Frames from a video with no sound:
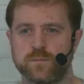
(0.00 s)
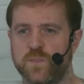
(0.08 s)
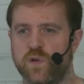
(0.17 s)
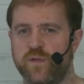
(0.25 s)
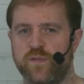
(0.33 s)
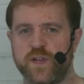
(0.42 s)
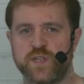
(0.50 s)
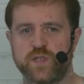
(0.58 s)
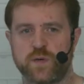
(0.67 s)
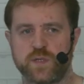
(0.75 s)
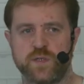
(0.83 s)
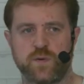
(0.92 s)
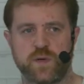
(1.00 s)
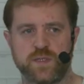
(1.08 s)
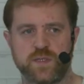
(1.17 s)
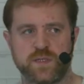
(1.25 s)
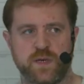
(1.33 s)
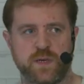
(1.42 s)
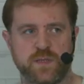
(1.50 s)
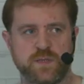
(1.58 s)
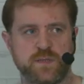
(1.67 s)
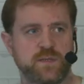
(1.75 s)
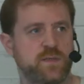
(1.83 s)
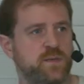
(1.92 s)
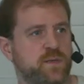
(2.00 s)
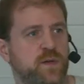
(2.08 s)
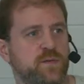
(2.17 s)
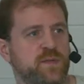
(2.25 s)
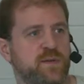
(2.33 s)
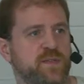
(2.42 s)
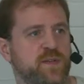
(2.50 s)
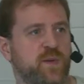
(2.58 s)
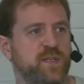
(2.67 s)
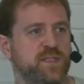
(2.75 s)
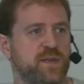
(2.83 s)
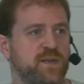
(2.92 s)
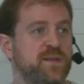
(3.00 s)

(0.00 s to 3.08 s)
Or have I shocked you all into silence? No, there is a question.